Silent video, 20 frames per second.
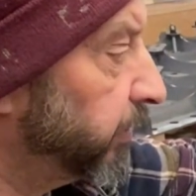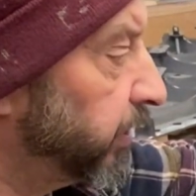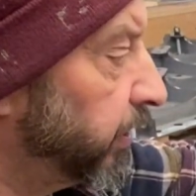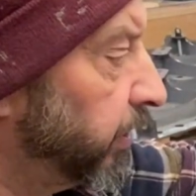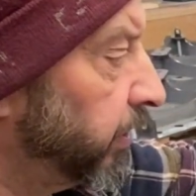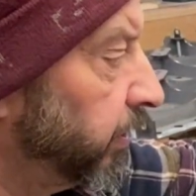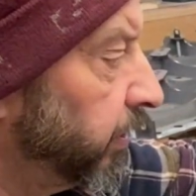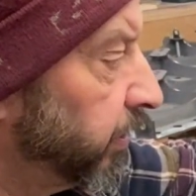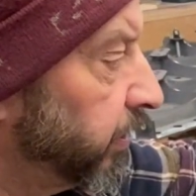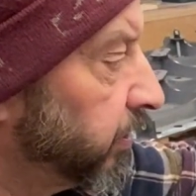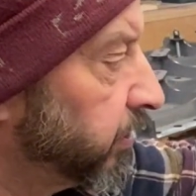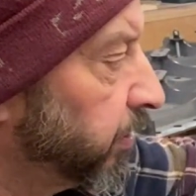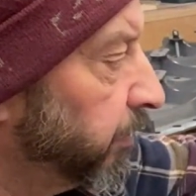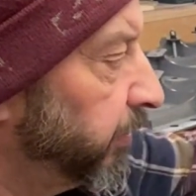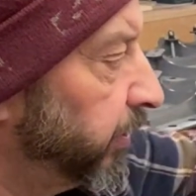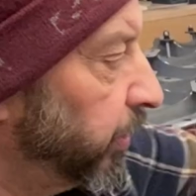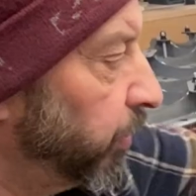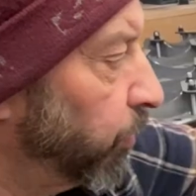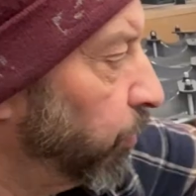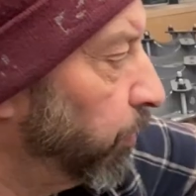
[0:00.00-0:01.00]

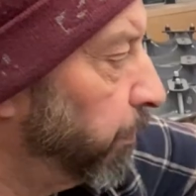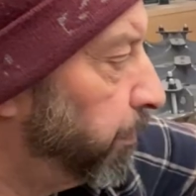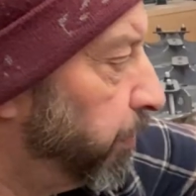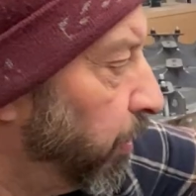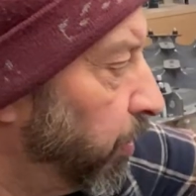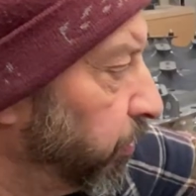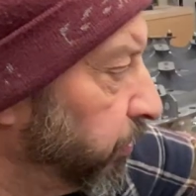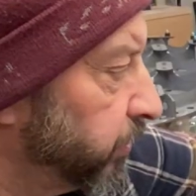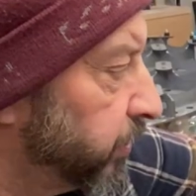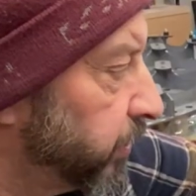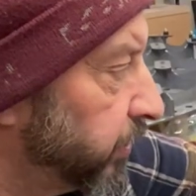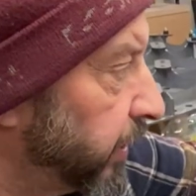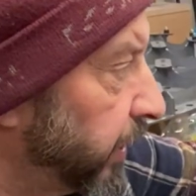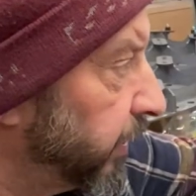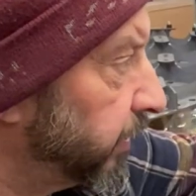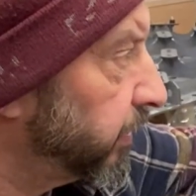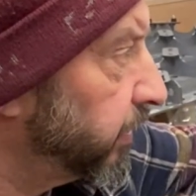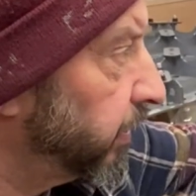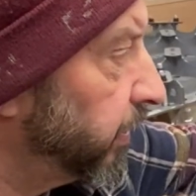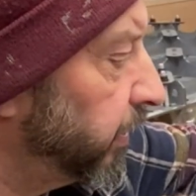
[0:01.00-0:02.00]
the old bolts
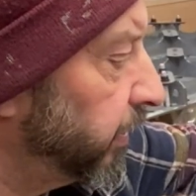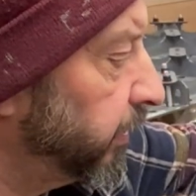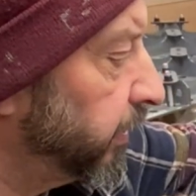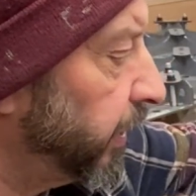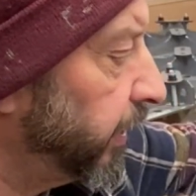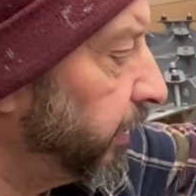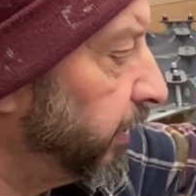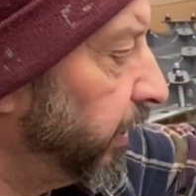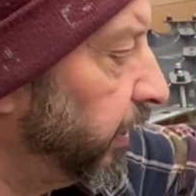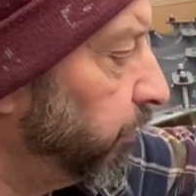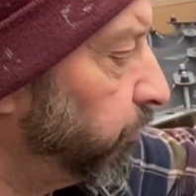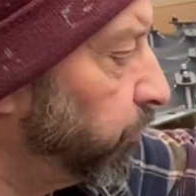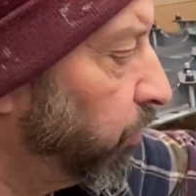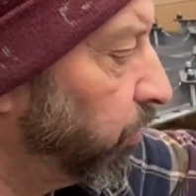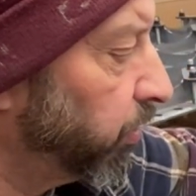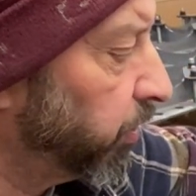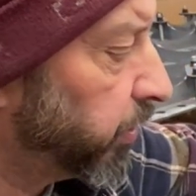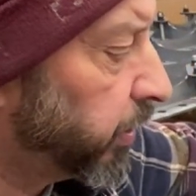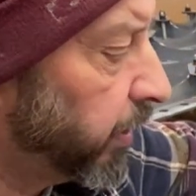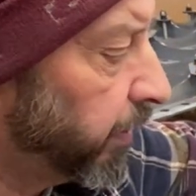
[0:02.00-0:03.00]
that need
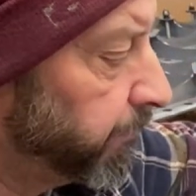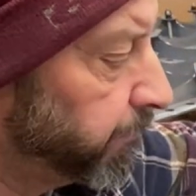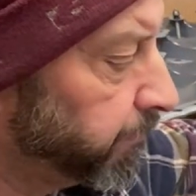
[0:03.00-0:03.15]
work.